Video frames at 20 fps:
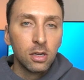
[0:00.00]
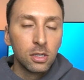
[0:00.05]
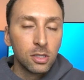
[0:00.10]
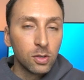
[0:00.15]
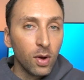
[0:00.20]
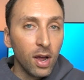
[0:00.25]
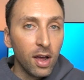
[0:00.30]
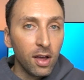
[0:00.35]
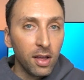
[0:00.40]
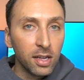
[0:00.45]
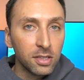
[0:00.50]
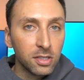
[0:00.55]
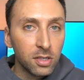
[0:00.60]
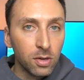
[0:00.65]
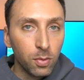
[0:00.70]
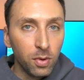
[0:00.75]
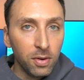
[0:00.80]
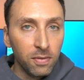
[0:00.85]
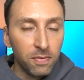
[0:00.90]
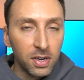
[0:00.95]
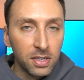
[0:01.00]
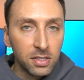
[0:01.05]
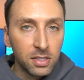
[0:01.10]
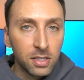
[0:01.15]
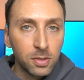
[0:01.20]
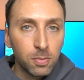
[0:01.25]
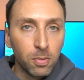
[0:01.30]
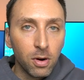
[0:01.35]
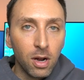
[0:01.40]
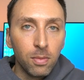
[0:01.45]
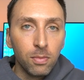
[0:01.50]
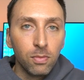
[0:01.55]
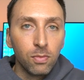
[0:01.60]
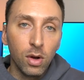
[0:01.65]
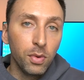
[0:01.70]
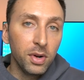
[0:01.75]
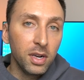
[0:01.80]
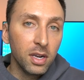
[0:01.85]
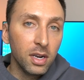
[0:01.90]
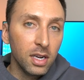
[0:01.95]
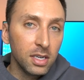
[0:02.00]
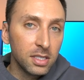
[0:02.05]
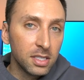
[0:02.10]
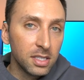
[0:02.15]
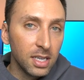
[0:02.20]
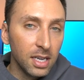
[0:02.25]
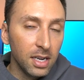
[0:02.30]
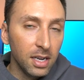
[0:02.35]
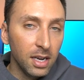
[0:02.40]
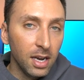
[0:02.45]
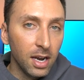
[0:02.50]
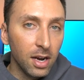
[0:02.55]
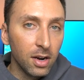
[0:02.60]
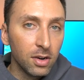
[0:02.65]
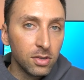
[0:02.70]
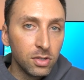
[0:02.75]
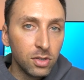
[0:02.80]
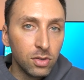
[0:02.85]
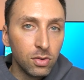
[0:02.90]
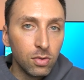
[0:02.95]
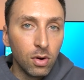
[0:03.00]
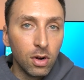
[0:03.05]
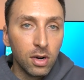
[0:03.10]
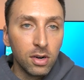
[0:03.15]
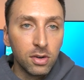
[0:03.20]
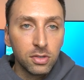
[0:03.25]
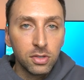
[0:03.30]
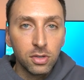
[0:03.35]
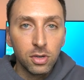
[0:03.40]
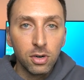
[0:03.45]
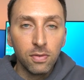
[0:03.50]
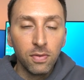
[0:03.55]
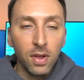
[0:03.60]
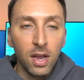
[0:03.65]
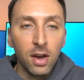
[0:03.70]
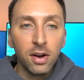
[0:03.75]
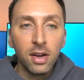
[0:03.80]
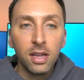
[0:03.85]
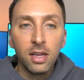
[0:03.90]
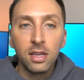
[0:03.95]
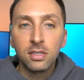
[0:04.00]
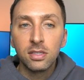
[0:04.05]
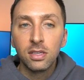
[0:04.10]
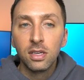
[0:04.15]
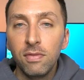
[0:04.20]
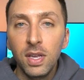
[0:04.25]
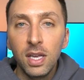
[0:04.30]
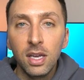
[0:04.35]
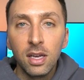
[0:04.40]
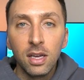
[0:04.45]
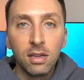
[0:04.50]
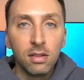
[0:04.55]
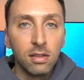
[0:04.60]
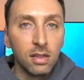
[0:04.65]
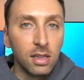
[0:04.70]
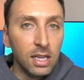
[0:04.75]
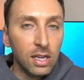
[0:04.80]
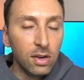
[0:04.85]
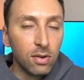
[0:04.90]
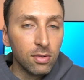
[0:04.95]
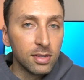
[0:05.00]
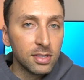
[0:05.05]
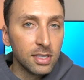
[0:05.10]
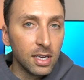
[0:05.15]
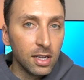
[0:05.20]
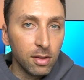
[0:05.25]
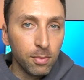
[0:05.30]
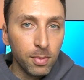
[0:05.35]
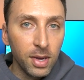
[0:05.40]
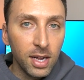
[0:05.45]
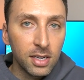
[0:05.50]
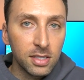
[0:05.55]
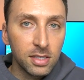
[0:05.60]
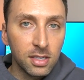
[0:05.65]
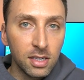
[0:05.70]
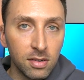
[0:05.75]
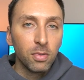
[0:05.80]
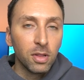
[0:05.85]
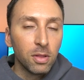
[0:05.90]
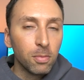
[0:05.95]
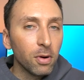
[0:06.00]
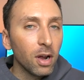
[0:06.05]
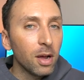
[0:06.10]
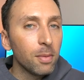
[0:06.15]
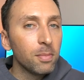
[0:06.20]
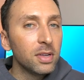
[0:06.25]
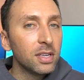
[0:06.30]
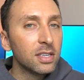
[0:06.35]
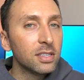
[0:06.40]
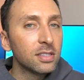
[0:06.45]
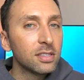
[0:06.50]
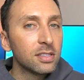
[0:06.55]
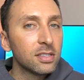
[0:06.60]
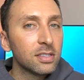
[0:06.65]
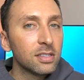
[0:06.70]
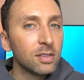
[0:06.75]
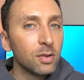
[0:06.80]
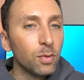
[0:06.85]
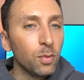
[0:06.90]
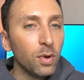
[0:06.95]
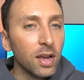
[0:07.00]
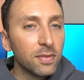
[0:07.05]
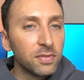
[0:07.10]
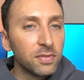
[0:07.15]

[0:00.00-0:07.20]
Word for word: So how else could we fix this problem? Well, we could extend care to underserved areas via legal telemedicine. But the problem is we